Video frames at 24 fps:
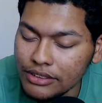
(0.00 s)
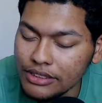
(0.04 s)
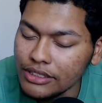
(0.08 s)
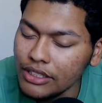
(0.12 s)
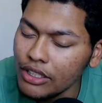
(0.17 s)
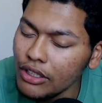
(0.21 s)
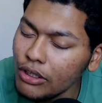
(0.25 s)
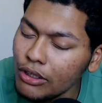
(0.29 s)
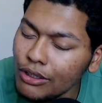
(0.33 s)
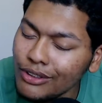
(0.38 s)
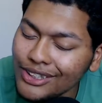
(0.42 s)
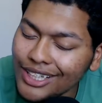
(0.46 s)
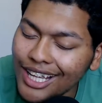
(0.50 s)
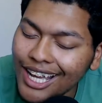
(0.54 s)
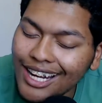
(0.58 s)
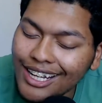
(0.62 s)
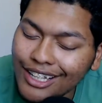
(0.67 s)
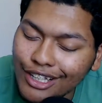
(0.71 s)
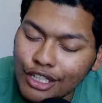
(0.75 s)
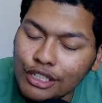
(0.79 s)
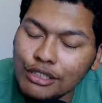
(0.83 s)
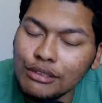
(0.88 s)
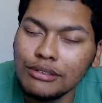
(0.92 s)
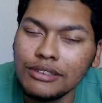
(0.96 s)
And on that
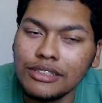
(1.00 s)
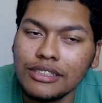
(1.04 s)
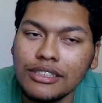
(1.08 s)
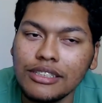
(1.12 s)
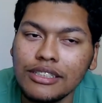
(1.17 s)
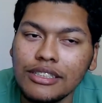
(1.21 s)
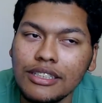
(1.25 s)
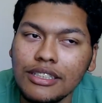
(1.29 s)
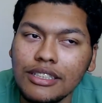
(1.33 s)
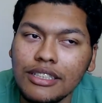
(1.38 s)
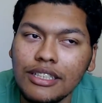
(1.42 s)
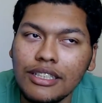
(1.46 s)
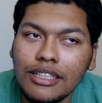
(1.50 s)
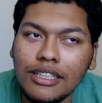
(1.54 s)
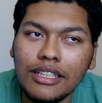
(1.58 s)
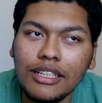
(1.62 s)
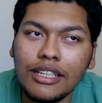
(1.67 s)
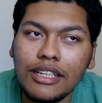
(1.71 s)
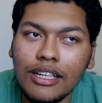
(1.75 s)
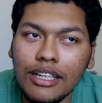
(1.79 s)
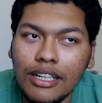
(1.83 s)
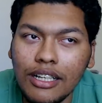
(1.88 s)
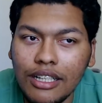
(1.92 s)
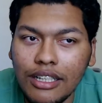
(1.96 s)
note,
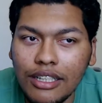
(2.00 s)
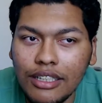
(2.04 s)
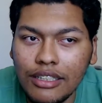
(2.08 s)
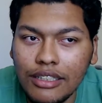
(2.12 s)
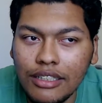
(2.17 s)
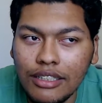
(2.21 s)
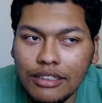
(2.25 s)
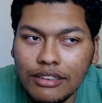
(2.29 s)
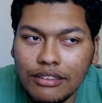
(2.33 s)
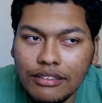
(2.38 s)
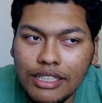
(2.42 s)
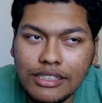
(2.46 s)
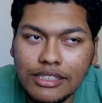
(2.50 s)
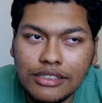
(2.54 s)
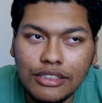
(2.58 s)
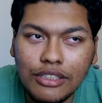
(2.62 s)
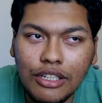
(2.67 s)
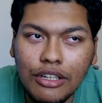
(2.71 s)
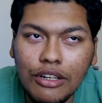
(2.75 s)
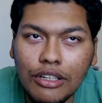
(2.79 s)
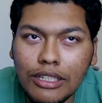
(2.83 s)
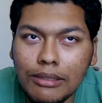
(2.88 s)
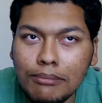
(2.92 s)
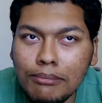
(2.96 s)
let's
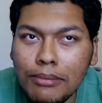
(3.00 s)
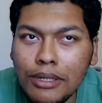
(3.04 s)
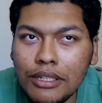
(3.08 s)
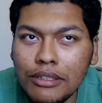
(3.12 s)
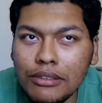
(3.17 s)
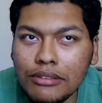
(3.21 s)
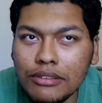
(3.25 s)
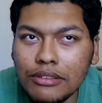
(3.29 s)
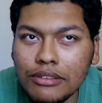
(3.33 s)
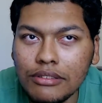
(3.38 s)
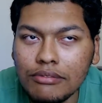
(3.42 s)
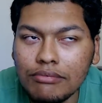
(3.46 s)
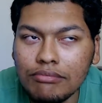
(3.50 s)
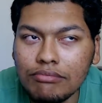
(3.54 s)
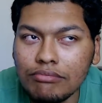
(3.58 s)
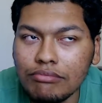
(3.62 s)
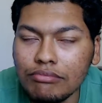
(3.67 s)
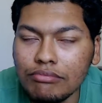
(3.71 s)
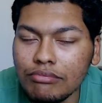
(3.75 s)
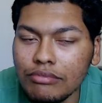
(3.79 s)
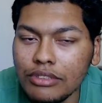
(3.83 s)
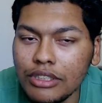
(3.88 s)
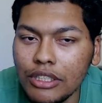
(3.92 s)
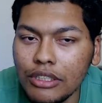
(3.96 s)
talk about,
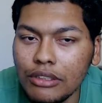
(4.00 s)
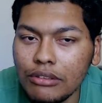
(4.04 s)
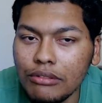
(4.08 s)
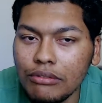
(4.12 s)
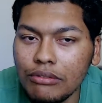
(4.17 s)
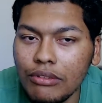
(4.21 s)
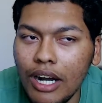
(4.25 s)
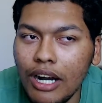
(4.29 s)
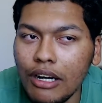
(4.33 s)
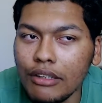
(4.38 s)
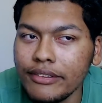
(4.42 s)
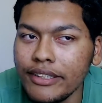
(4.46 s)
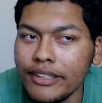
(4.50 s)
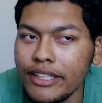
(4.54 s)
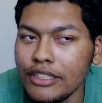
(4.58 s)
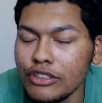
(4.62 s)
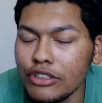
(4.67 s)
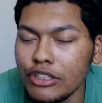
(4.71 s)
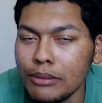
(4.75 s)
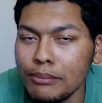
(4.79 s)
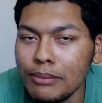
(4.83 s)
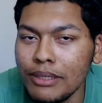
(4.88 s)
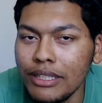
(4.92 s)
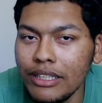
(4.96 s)
how things are
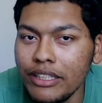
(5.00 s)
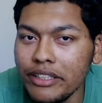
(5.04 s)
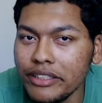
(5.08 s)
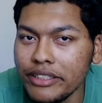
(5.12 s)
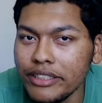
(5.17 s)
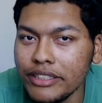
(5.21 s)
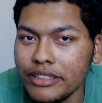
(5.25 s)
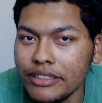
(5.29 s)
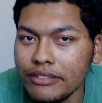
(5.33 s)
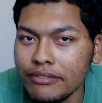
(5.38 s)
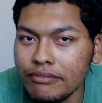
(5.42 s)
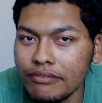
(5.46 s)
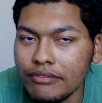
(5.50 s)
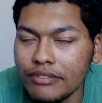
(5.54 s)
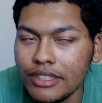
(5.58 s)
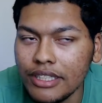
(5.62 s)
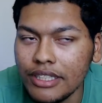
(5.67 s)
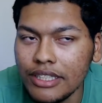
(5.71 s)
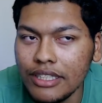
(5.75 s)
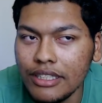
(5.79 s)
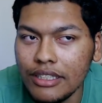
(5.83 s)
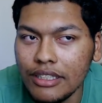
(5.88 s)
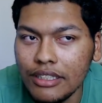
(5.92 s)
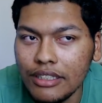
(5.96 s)
going to be looking
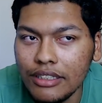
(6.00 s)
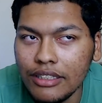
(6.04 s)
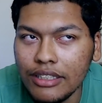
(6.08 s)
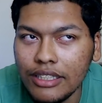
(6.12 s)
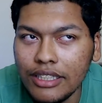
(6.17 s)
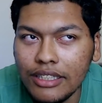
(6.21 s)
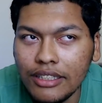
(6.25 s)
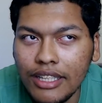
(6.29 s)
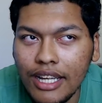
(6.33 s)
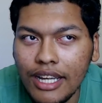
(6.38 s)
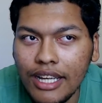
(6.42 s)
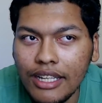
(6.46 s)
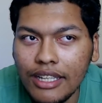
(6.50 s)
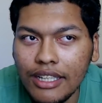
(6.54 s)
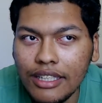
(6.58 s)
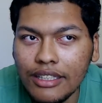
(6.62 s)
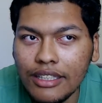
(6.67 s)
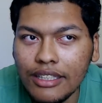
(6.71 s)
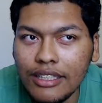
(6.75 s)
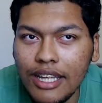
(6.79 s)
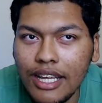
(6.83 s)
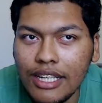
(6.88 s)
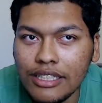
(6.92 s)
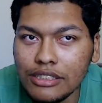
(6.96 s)
like in
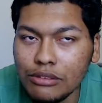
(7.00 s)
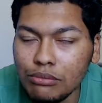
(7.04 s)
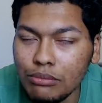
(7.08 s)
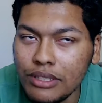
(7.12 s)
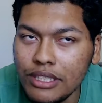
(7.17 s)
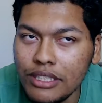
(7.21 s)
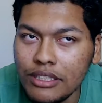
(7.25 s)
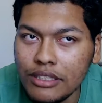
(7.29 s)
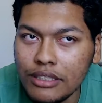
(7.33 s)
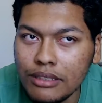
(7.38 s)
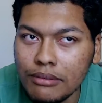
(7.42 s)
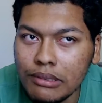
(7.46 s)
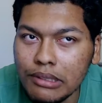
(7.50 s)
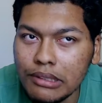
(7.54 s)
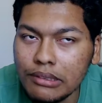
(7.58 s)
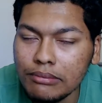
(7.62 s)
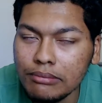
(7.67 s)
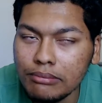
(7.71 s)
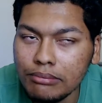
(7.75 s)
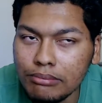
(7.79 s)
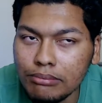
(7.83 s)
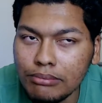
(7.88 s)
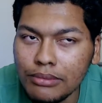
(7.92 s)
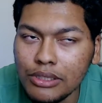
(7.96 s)
the next week,
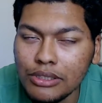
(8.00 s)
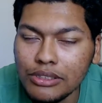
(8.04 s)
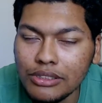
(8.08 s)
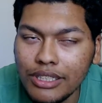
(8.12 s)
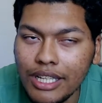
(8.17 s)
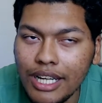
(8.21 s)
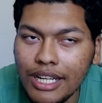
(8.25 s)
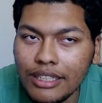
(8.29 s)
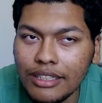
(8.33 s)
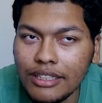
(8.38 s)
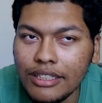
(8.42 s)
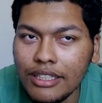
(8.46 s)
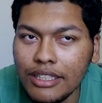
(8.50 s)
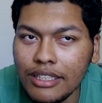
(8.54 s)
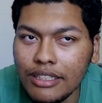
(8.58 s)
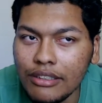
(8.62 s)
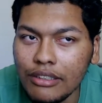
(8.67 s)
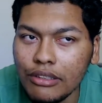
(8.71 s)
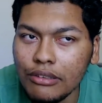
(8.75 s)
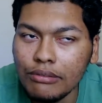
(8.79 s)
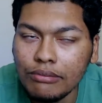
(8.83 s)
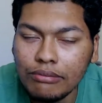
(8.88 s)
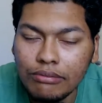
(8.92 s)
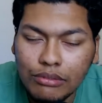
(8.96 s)
but most likely,
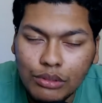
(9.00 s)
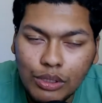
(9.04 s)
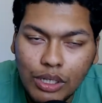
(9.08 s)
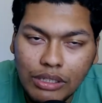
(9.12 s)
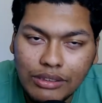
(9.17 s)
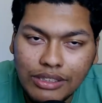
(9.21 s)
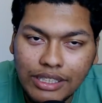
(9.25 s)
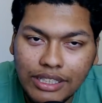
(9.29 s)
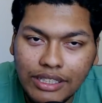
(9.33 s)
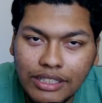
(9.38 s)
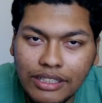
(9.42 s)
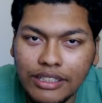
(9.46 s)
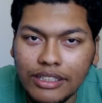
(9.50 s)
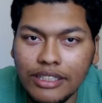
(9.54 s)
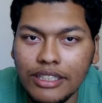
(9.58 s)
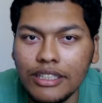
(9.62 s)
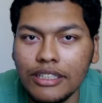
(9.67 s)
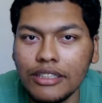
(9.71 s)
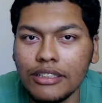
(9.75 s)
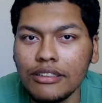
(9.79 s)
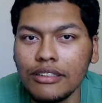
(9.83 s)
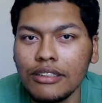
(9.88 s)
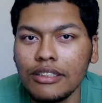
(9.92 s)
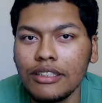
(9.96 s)
throughout the end of the
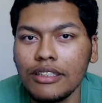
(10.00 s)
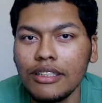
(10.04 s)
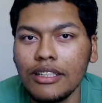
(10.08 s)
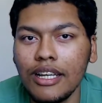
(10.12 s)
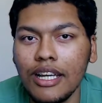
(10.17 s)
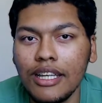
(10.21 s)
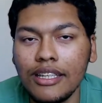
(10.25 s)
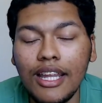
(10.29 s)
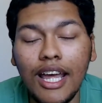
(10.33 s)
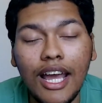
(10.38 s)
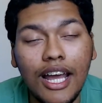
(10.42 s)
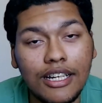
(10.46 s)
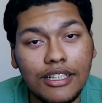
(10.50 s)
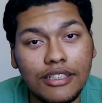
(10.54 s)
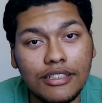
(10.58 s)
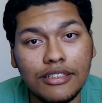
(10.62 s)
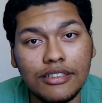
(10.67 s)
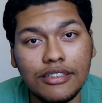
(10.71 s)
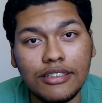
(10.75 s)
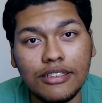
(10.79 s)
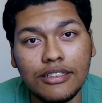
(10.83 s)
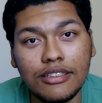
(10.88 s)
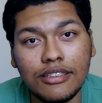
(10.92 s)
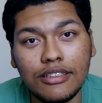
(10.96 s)
year. And that
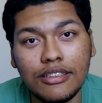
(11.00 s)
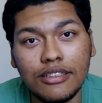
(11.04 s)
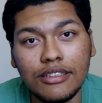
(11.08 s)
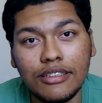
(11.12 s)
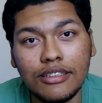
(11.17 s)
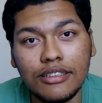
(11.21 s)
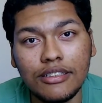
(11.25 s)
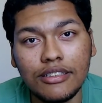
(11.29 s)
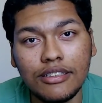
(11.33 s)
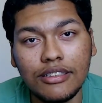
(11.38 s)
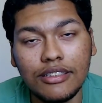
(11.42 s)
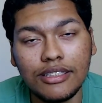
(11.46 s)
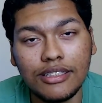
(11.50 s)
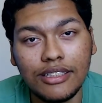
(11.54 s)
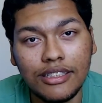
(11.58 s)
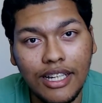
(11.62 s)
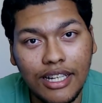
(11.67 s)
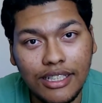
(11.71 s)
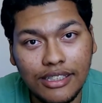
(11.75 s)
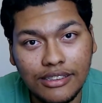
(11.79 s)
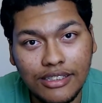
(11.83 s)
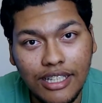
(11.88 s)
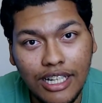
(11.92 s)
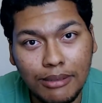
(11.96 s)
is the
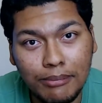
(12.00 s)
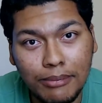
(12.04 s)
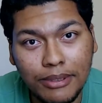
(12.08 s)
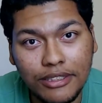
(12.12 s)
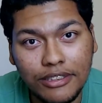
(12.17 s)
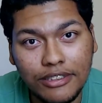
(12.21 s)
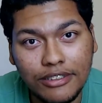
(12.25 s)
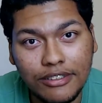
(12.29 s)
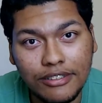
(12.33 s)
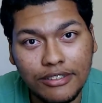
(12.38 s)
next segment.